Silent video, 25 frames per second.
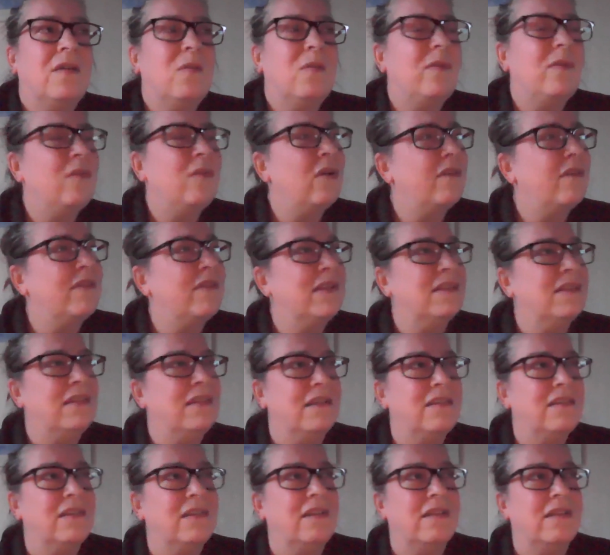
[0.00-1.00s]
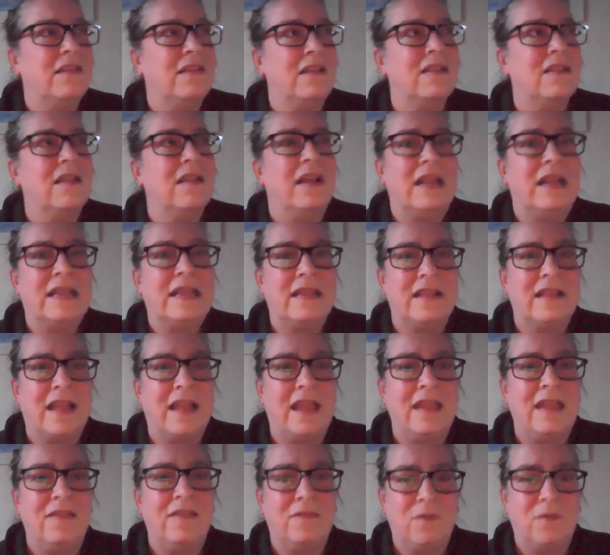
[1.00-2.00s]
well, not even indigenous, it's like
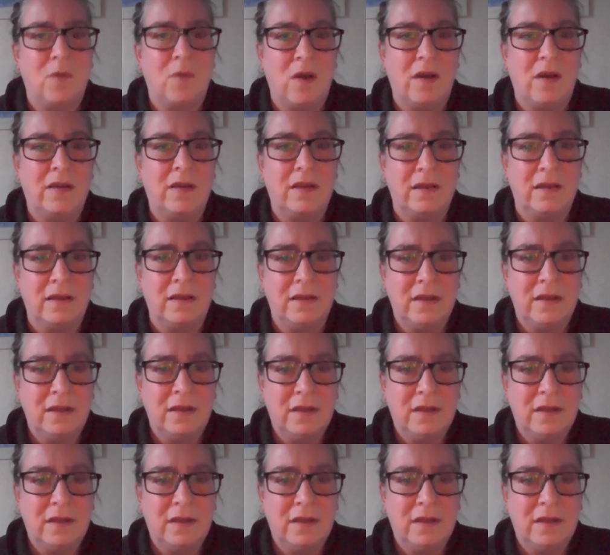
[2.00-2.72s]
slave worker.